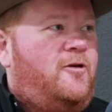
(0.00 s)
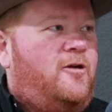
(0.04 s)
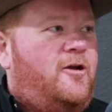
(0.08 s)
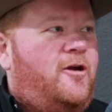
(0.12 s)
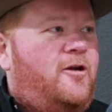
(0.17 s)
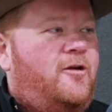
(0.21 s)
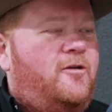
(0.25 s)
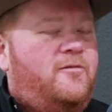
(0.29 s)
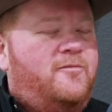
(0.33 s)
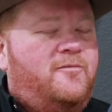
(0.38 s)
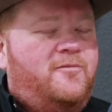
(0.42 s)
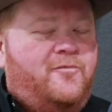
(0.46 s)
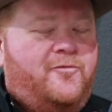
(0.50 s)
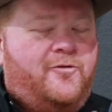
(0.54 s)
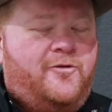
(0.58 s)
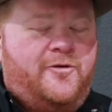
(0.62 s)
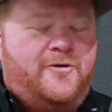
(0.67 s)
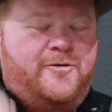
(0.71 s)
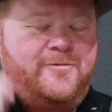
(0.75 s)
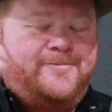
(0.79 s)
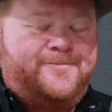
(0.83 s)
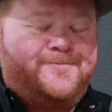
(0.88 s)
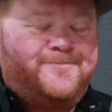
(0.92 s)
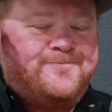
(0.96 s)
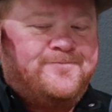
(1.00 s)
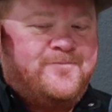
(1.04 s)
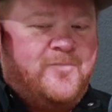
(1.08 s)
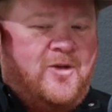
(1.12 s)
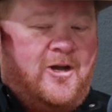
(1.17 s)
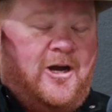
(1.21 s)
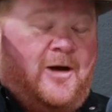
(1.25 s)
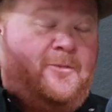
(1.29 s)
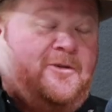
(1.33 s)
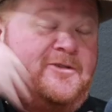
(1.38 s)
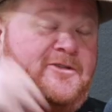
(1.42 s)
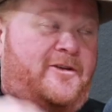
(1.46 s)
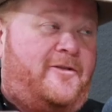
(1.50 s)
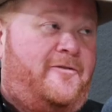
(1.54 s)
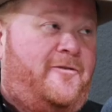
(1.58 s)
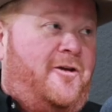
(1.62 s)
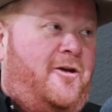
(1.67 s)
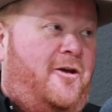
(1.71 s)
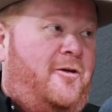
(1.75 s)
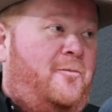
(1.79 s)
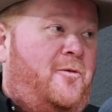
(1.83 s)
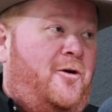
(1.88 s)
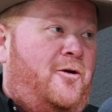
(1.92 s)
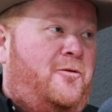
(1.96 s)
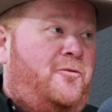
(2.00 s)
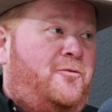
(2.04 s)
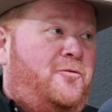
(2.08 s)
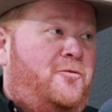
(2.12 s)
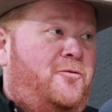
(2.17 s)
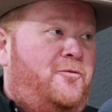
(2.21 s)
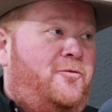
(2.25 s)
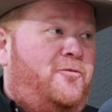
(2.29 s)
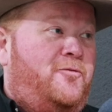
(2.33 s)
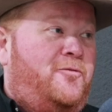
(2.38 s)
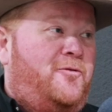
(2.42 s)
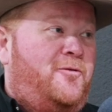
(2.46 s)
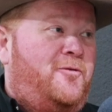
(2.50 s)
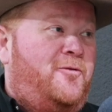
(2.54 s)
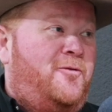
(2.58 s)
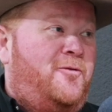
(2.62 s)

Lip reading: a lot. So I'm a 78 model too. So